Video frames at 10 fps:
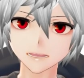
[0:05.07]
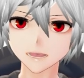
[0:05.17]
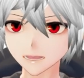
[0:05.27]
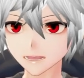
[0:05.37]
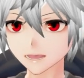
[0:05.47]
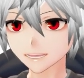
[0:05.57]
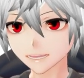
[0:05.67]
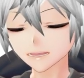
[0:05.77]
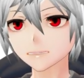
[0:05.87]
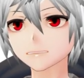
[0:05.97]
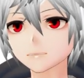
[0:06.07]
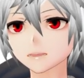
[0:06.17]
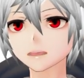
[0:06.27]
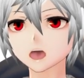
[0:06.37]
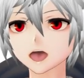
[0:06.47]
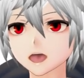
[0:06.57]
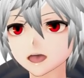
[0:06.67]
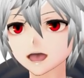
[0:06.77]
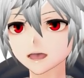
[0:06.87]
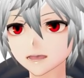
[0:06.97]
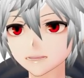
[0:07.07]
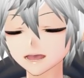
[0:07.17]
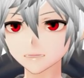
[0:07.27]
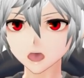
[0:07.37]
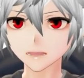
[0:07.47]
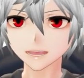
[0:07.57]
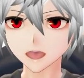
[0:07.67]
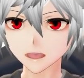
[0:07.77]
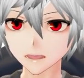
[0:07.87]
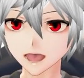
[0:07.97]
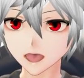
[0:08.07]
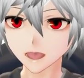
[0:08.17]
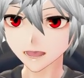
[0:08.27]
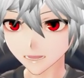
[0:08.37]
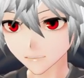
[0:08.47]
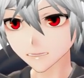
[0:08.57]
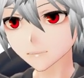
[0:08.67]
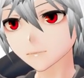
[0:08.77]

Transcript: advance for the upcoming November update.